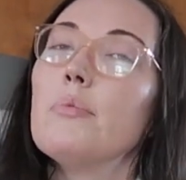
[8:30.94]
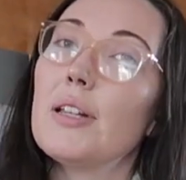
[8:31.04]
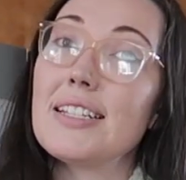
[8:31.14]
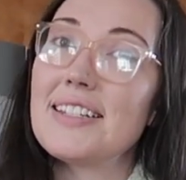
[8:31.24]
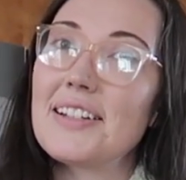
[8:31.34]

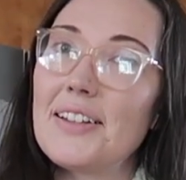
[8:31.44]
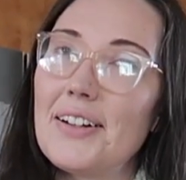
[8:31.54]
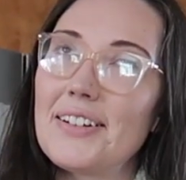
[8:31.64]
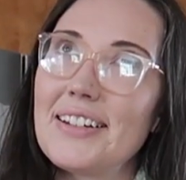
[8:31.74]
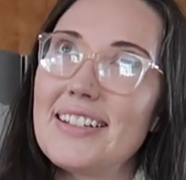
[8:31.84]
Plus it's a
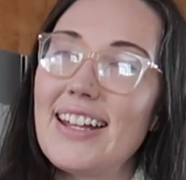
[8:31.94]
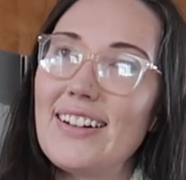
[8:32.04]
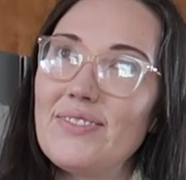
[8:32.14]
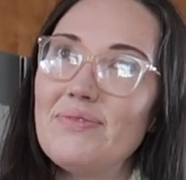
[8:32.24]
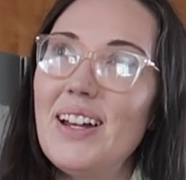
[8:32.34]
clear
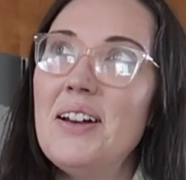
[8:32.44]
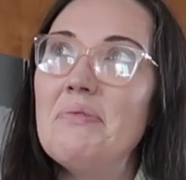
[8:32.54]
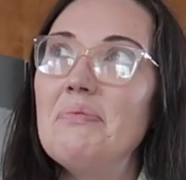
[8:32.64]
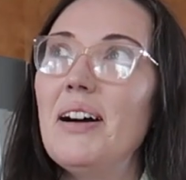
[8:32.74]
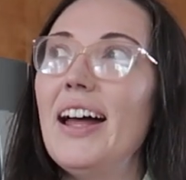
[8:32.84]
container.
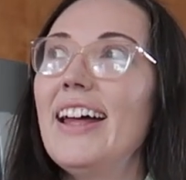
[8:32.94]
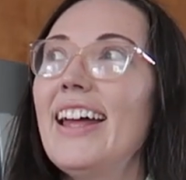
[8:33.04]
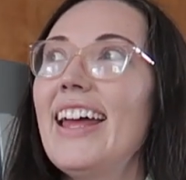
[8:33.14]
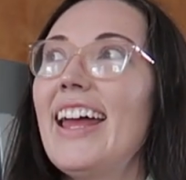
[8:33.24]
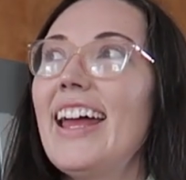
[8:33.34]
But
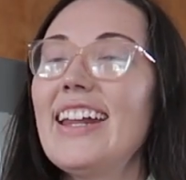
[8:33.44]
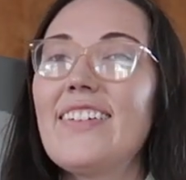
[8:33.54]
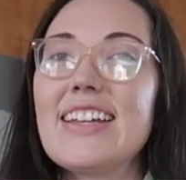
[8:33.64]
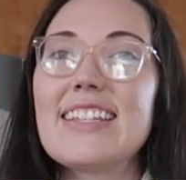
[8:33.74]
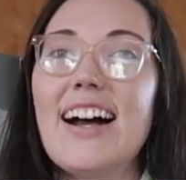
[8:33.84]

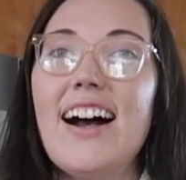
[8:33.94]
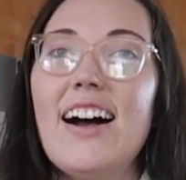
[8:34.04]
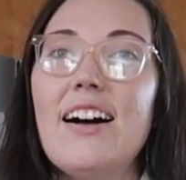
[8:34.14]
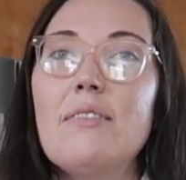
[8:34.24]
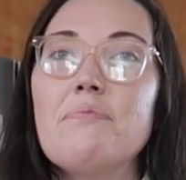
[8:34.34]
anyways,
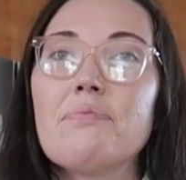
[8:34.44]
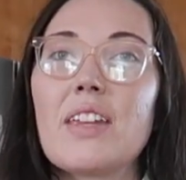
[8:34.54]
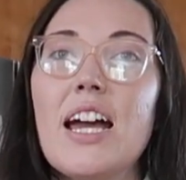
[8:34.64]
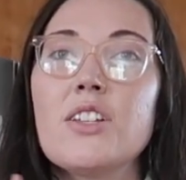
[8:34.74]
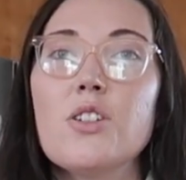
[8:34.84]

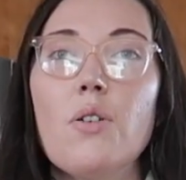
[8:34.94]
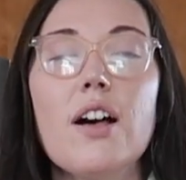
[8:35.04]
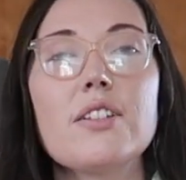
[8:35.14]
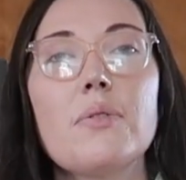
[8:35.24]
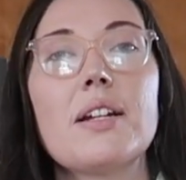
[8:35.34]
I do
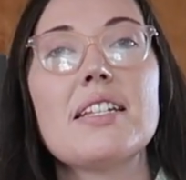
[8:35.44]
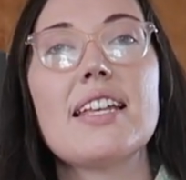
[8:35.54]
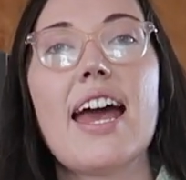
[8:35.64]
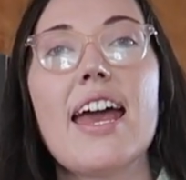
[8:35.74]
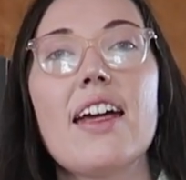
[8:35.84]
also want to
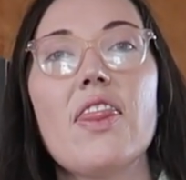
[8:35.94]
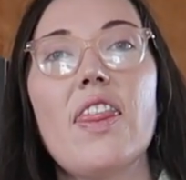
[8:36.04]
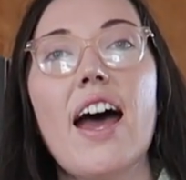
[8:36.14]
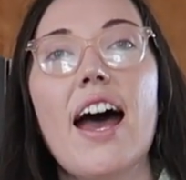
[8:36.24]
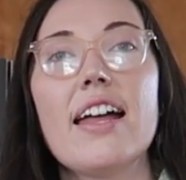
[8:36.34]
say
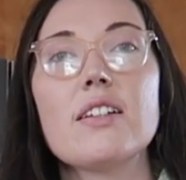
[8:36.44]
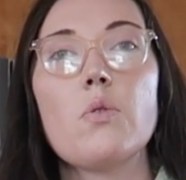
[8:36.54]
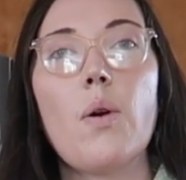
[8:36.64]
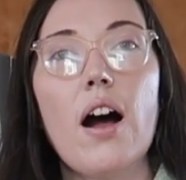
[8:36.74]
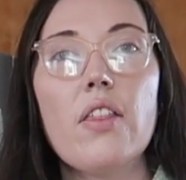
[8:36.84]
that
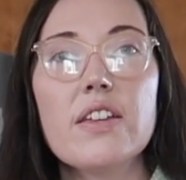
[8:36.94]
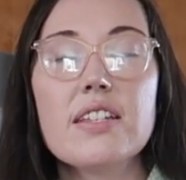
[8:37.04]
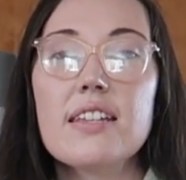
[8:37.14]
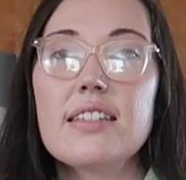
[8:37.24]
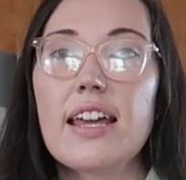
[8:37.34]
while this
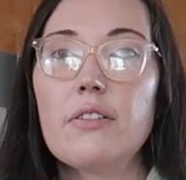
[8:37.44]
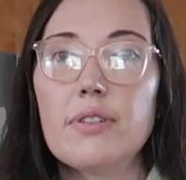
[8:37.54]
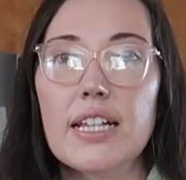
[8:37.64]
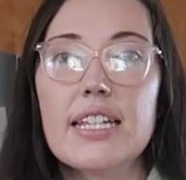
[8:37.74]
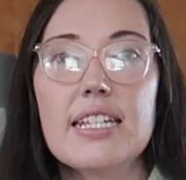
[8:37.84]
is like
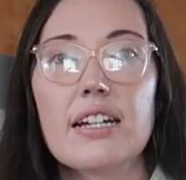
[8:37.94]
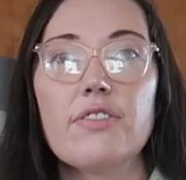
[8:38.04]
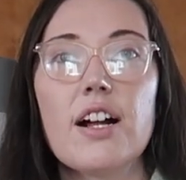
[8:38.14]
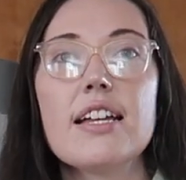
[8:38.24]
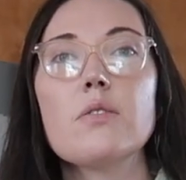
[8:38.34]
realistic
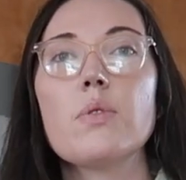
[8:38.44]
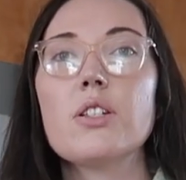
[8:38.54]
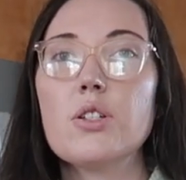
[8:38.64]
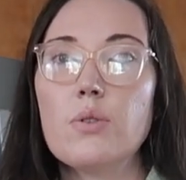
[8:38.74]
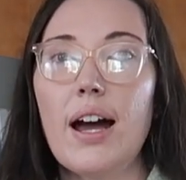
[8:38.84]
for us, we
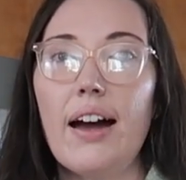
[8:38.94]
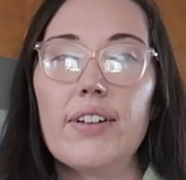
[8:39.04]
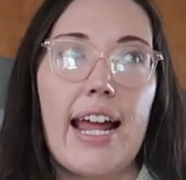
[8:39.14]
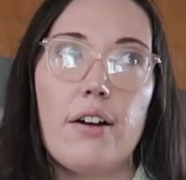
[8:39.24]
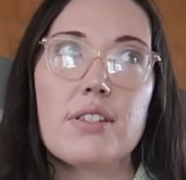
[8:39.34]
do have
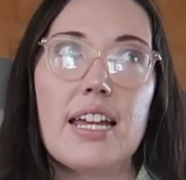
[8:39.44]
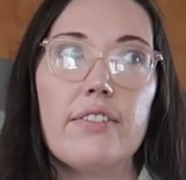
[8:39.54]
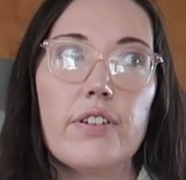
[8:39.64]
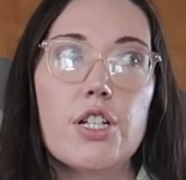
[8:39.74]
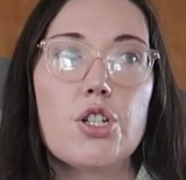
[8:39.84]
an
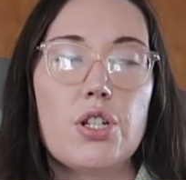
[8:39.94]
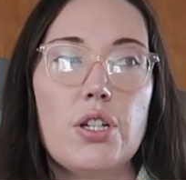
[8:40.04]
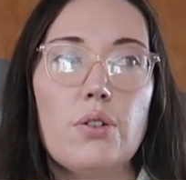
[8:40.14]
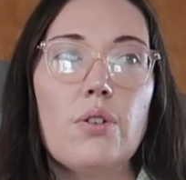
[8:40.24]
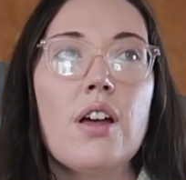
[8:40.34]
outside fridge
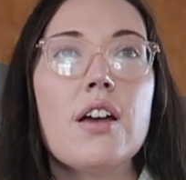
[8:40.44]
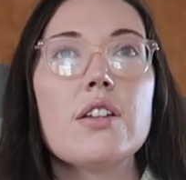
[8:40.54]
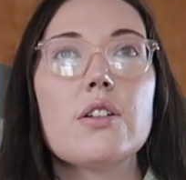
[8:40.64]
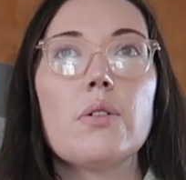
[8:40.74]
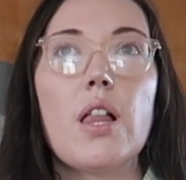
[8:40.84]
too.
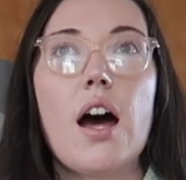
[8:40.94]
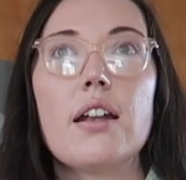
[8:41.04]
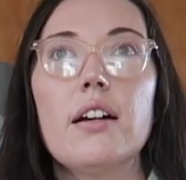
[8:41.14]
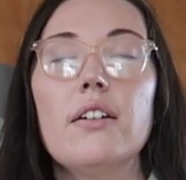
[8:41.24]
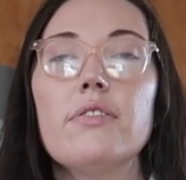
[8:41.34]
So a
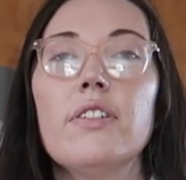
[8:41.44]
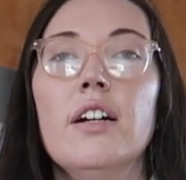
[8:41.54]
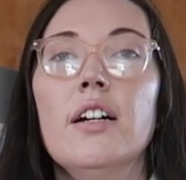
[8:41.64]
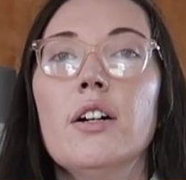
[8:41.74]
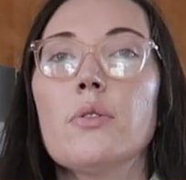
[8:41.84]
lot of
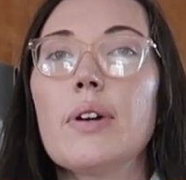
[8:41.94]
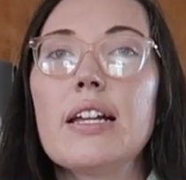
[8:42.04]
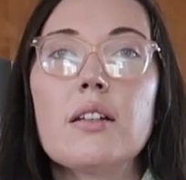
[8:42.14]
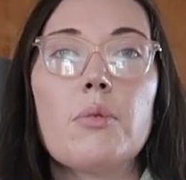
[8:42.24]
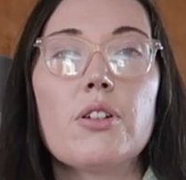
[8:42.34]

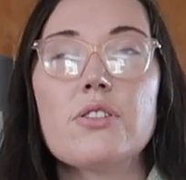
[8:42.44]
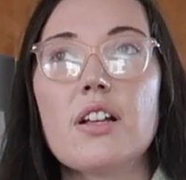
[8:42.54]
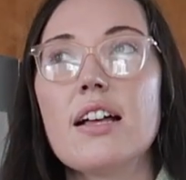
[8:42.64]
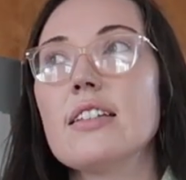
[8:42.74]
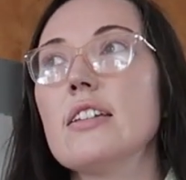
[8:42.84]
random little
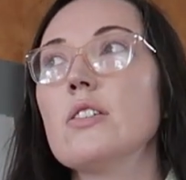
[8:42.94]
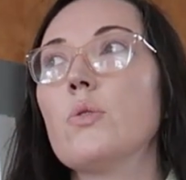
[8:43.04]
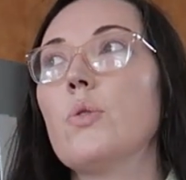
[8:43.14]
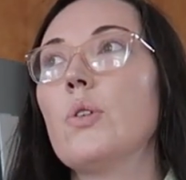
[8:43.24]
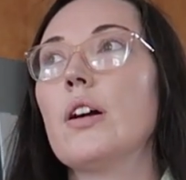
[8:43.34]
sauces
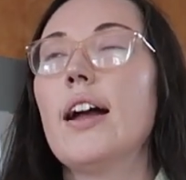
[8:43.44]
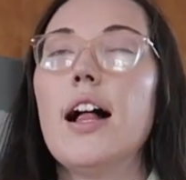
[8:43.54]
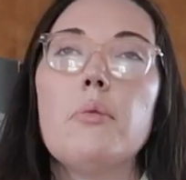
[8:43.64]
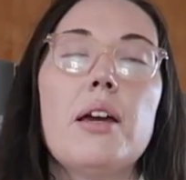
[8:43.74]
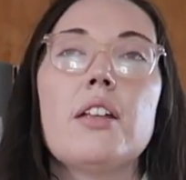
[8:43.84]
or
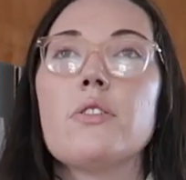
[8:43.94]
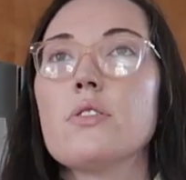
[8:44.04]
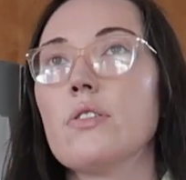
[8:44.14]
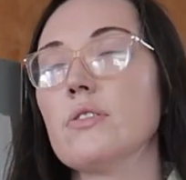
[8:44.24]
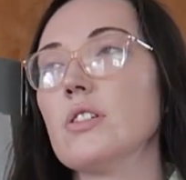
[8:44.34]
jalapenos,
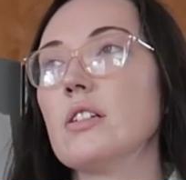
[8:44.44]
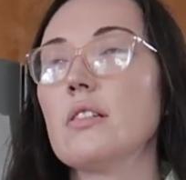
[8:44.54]
or just,